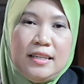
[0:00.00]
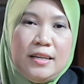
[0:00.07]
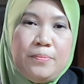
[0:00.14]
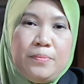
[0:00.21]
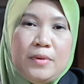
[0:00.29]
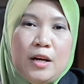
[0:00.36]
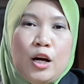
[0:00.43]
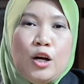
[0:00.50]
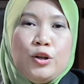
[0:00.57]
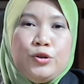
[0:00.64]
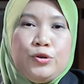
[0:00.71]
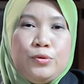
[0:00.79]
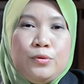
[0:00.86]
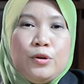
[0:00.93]
team,
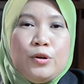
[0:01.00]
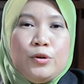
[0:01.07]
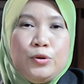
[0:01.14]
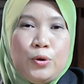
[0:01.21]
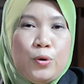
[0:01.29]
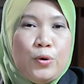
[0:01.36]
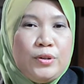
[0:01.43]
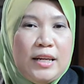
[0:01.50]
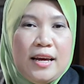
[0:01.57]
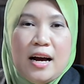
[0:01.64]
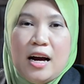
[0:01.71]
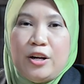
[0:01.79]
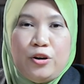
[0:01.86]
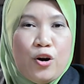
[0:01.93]
though they
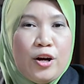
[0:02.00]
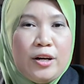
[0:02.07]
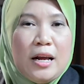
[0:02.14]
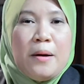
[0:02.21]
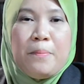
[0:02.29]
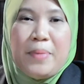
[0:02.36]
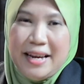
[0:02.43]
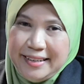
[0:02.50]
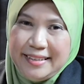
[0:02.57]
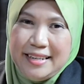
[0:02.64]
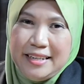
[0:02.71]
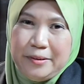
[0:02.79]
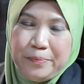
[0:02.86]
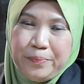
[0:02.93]
are not
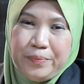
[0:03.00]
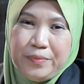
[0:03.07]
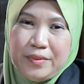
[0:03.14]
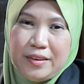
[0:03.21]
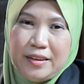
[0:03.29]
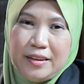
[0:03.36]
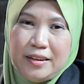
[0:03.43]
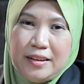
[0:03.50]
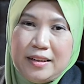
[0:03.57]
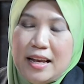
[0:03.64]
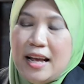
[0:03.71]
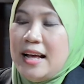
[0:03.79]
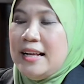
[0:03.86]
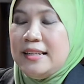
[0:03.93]
binding.
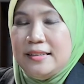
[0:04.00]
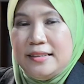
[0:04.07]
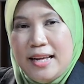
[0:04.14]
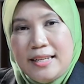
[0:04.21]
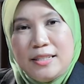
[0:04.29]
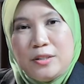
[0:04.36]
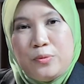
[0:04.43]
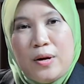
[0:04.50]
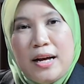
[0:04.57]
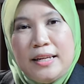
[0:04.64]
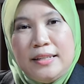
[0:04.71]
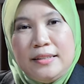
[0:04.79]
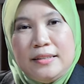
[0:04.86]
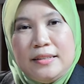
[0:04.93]
Next
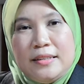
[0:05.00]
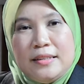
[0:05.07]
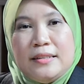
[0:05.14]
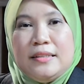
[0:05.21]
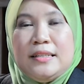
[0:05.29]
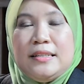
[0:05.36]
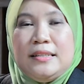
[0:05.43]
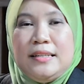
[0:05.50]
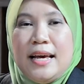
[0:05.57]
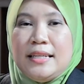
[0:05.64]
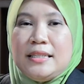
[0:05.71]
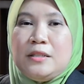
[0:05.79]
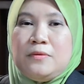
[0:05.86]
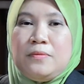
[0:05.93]
one, the
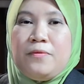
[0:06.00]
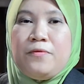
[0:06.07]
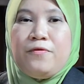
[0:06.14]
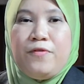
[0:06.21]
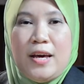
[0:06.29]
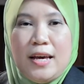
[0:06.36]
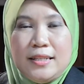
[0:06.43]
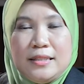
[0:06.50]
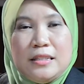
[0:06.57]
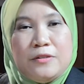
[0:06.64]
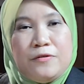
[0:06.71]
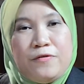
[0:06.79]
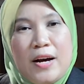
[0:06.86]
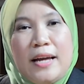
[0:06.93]
next phase, the
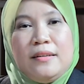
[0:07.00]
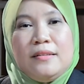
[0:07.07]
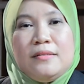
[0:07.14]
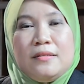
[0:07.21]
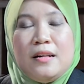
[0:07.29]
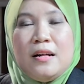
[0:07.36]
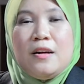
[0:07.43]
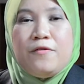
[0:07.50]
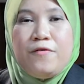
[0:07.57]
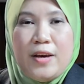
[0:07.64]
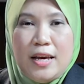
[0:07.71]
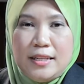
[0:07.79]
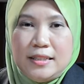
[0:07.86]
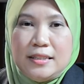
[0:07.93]
final
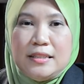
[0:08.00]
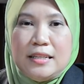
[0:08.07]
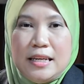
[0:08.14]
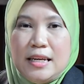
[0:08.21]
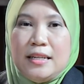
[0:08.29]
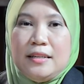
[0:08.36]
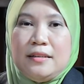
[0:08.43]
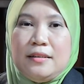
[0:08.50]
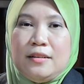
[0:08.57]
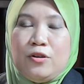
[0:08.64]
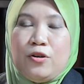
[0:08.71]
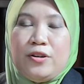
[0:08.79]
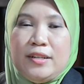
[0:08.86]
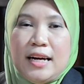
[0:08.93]
phase in
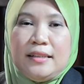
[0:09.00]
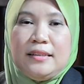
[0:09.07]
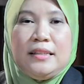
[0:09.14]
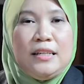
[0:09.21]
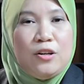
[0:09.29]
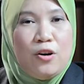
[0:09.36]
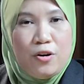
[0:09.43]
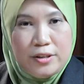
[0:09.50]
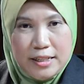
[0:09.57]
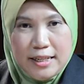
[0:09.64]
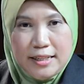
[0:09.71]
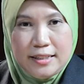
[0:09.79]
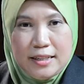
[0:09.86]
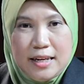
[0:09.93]
conducting
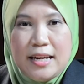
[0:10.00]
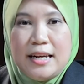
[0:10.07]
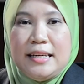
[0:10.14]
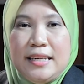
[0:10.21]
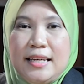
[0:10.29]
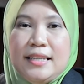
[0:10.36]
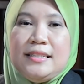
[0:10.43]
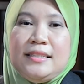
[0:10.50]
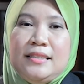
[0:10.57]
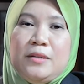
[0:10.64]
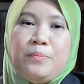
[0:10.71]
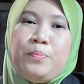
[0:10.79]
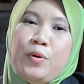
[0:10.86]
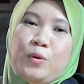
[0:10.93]
audit, is
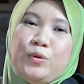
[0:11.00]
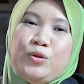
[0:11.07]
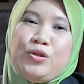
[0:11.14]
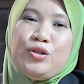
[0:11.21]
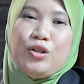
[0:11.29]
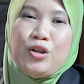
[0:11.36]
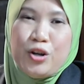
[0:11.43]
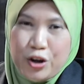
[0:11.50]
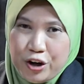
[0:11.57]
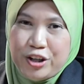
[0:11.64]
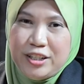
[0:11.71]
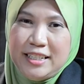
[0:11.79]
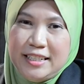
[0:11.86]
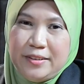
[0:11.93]
the
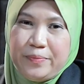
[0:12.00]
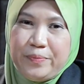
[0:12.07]
post-audit.